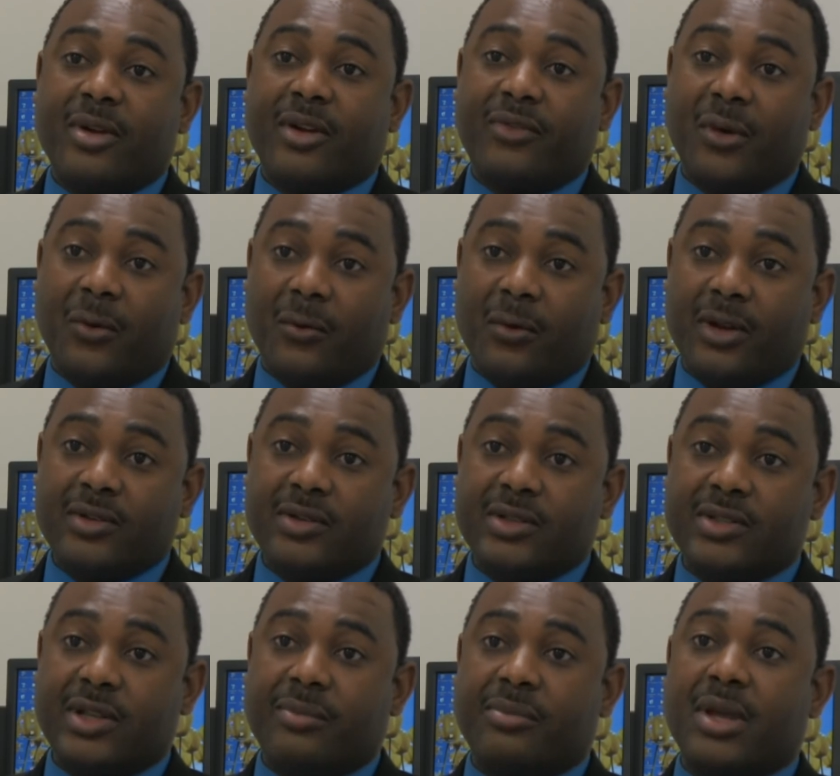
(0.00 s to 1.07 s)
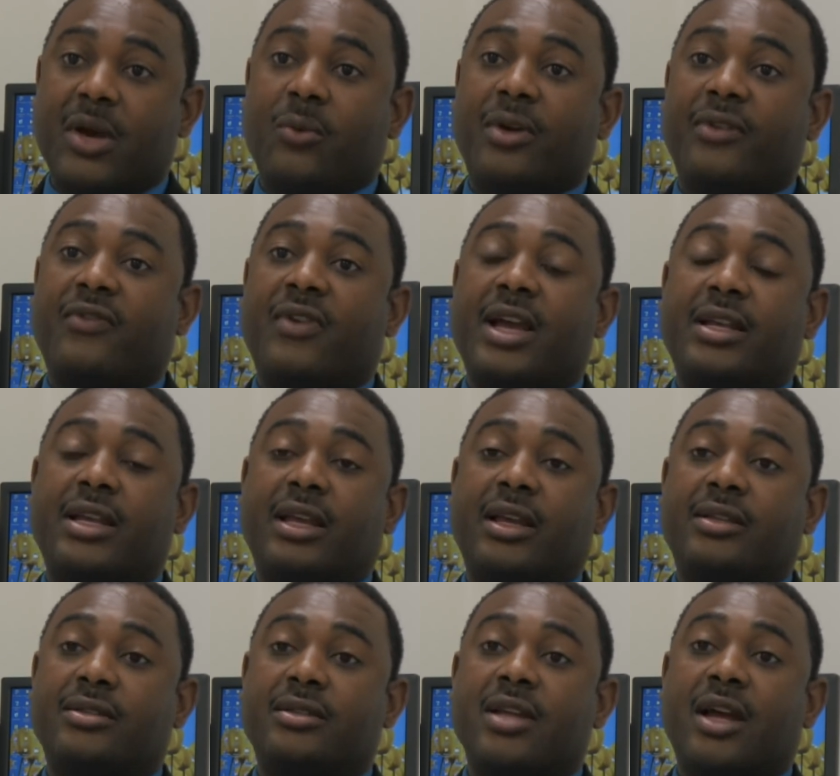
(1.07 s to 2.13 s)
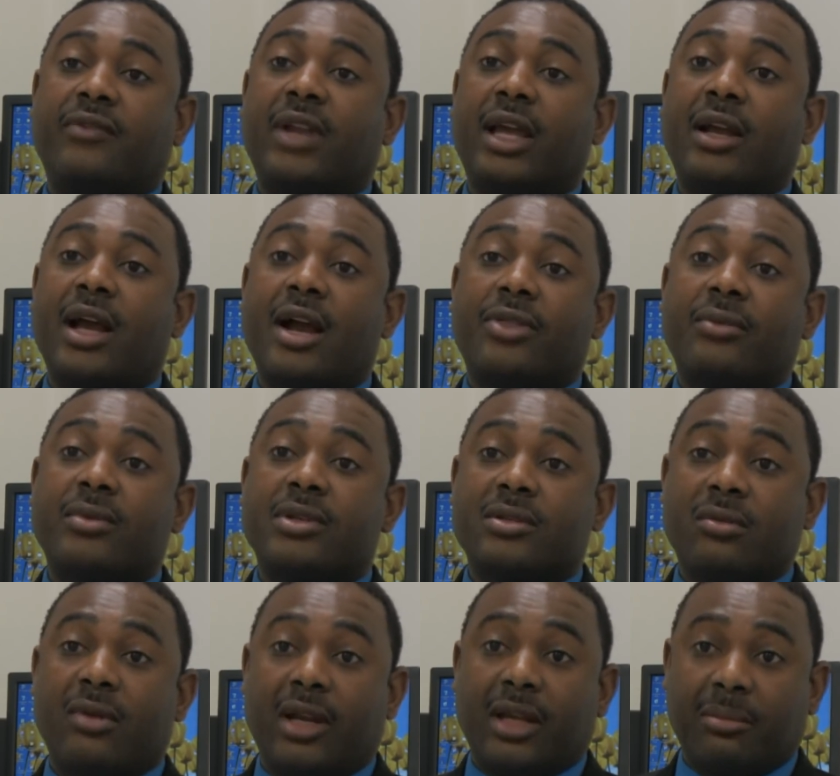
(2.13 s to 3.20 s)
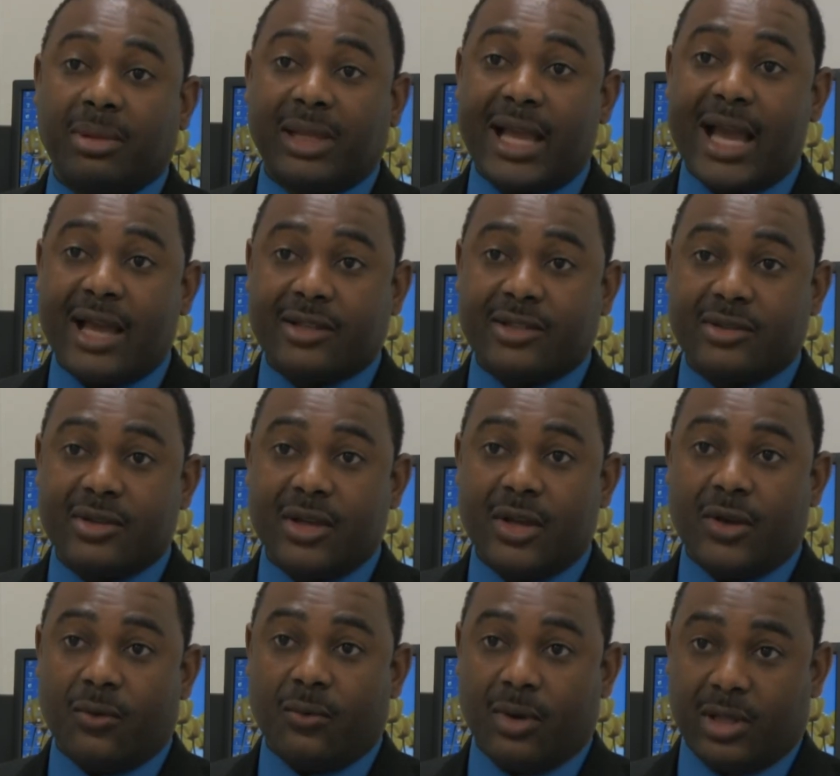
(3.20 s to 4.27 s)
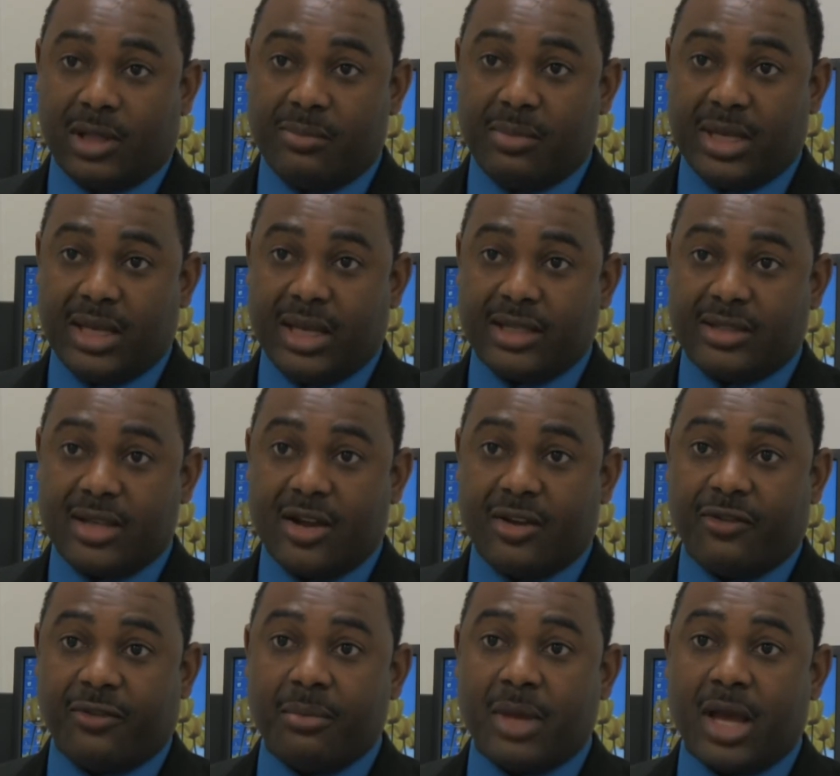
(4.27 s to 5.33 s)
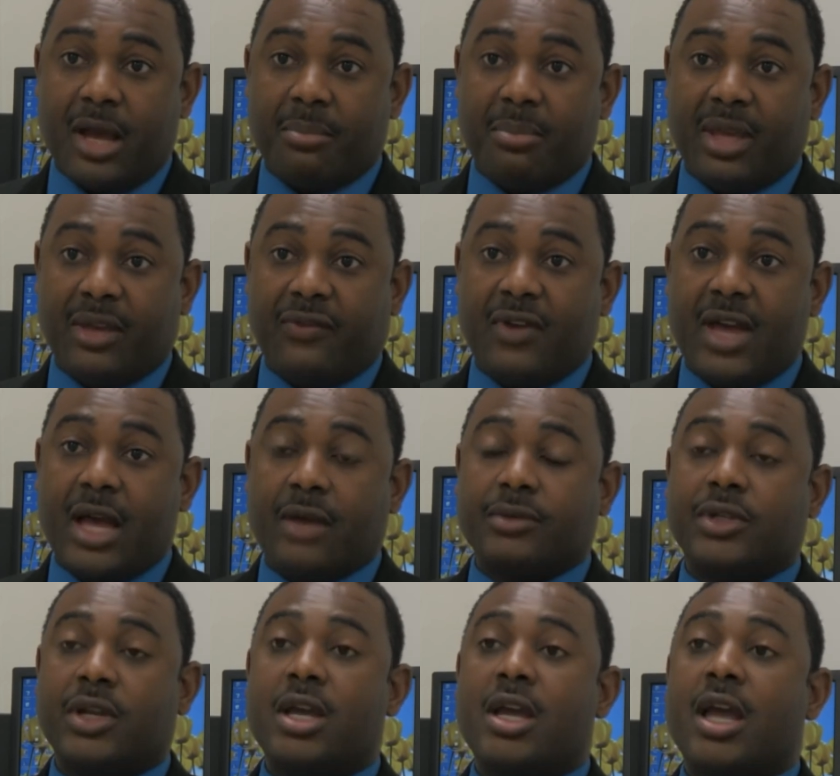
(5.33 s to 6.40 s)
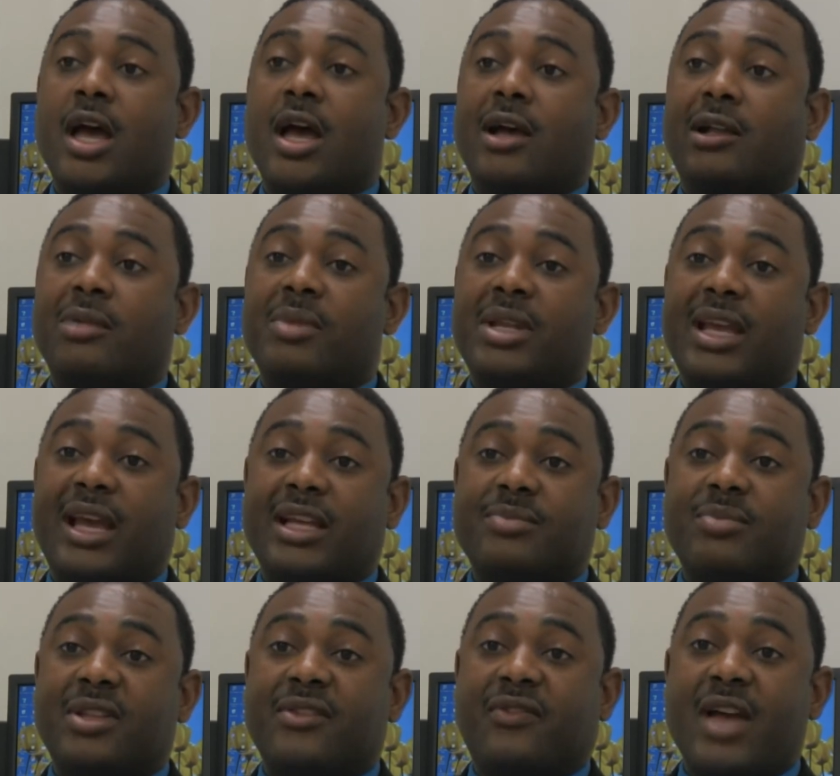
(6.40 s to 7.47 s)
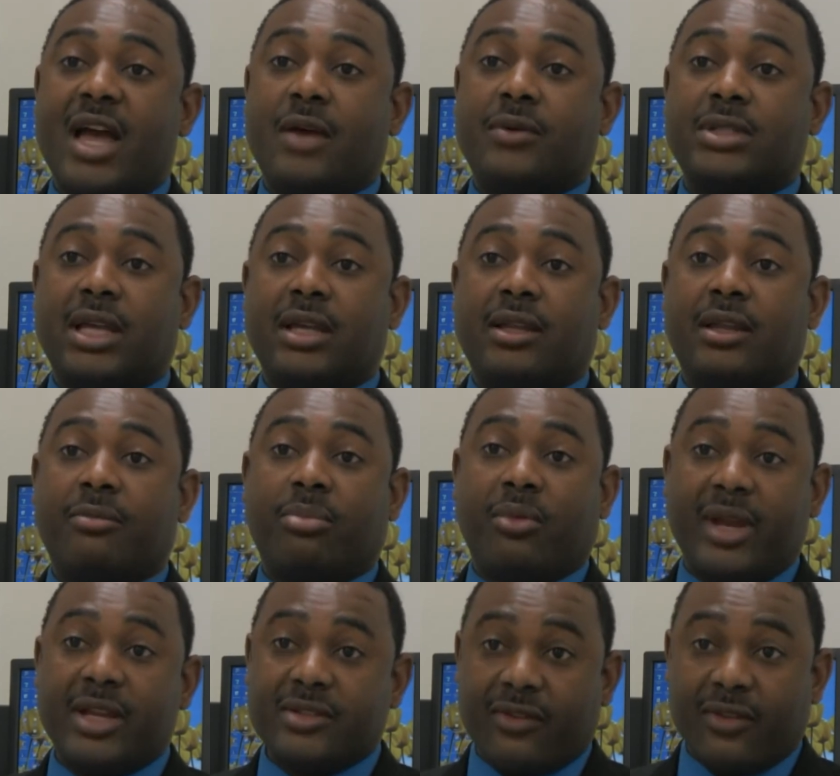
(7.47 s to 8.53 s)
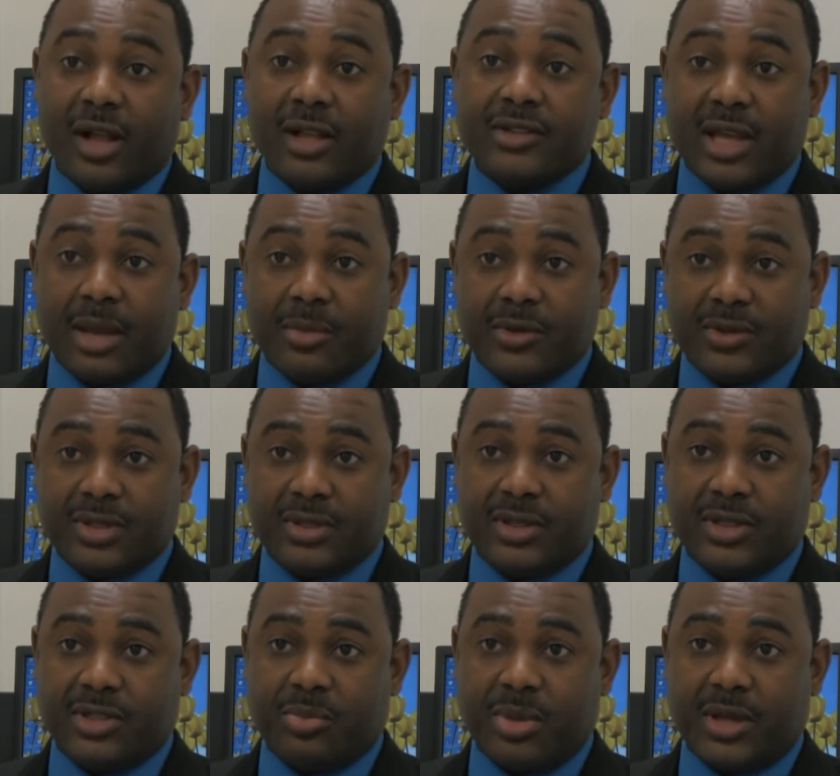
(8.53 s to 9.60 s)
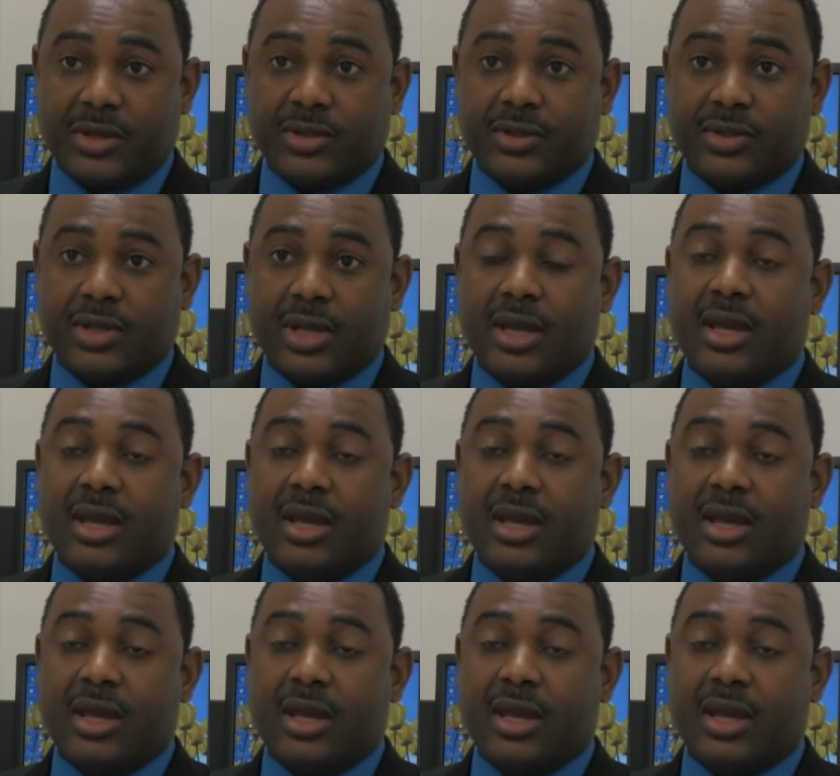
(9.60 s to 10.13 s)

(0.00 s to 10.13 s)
of the organism that we're finding in stuff like atherosclerotic plaques, where chlamydia is now being found. Chlamydia has been found in the brains of Alzheimer's disease patients.